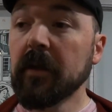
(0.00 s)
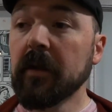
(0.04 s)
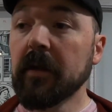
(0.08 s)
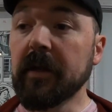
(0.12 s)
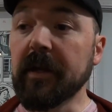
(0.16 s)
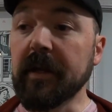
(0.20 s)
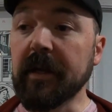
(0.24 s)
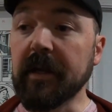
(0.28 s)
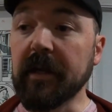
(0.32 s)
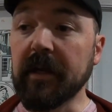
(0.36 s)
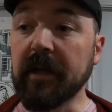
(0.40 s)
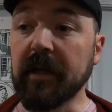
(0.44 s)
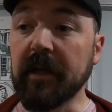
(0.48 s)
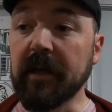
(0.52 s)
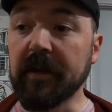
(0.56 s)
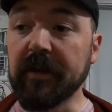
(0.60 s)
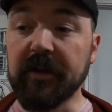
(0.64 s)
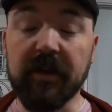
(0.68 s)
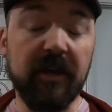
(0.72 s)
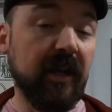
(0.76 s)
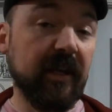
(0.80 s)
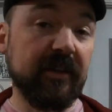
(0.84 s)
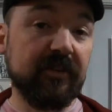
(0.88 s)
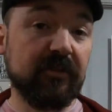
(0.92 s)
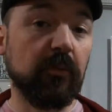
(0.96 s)
And
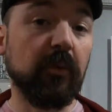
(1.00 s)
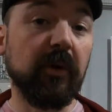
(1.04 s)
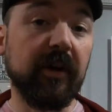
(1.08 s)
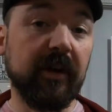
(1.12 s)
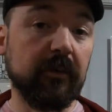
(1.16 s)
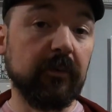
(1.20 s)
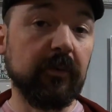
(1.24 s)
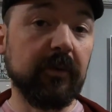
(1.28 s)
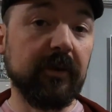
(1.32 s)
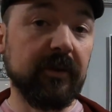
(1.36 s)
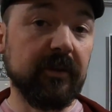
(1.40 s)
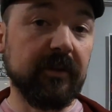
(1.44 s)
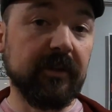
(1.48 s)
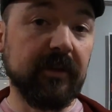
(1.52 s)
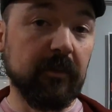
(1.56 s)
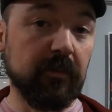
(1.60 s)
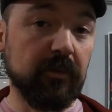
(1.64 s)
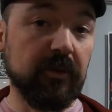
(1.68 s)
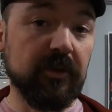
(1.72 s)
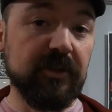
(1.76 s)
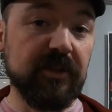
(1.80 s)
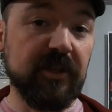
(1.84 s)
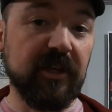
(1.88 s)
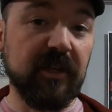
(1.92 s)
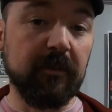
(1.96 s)
that's what I really
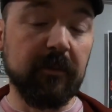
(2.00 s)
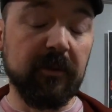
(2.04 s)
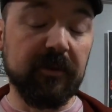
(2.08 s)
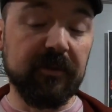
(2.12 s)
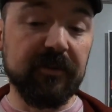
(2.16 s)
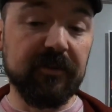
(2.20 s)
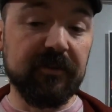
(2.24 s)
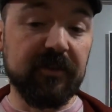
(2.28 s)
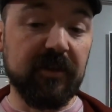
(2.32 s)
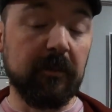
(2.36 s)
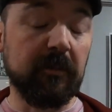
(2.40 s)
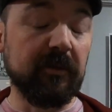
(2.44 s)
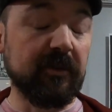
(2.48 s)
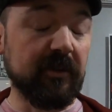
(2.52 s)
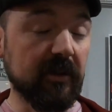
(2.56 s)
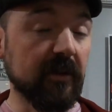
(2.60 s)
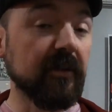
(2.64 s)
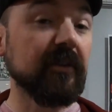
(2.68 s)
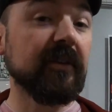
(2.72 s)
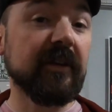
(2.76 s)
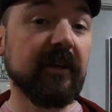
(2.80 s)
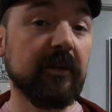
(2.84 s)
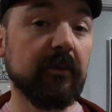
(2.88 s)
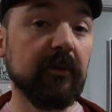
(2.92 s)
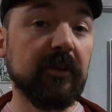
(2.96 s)
appreciate about this guy. But the other
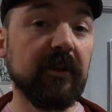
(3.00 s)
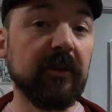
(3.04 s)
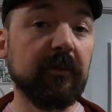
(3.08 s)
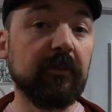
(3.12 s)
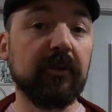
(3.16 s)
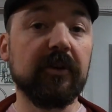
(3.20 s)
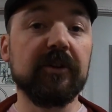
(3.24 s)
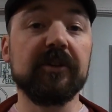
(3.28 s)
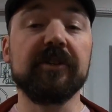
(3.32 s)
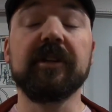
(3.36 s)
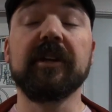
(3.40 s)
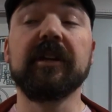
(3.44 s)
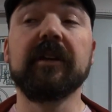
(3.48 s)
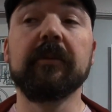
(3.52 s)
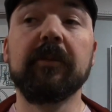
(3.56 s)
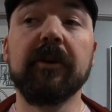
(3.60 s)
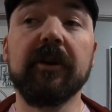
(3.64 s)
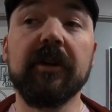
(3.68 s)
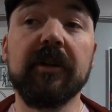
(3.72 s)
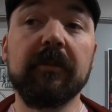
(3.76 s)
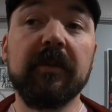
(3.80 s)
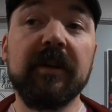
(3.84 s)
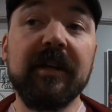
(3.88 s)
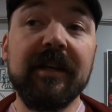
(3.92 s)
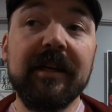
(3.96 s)
thing I really appreciate
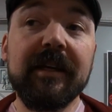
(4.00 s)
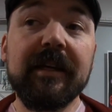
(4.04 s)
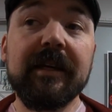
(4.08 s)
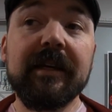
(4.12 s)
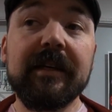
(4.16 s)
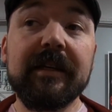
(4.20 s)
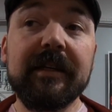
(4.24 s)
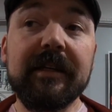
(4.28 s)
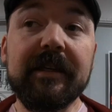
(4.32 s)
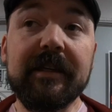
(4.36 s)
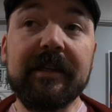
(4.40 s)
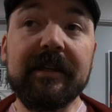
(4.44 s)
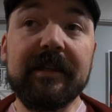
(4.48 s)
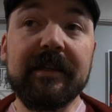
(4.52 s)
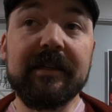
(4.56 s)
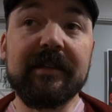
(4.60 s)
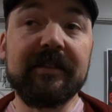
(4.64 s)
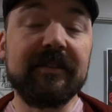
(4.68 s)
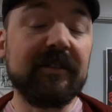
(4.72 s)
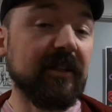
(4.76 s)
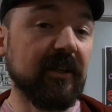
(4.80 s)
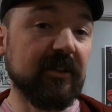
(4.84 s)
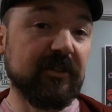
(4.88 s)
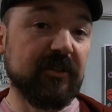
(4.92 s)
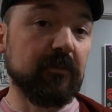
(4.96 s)
about him
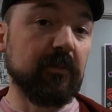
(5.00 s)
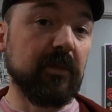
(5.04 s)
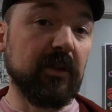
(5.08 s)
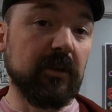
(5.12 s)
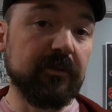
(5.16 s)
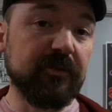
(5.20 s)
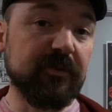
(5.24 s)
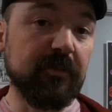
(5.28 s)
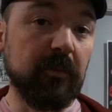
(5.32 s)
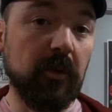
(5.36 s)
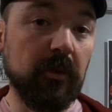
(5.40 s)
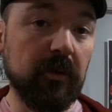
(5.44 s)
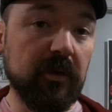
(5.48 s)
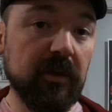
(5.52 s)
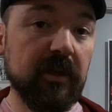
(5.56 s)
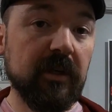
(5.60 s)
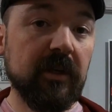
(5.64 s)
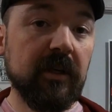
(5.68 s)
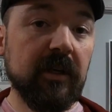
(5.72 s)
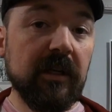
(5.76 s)
is he doesn't blow smoke.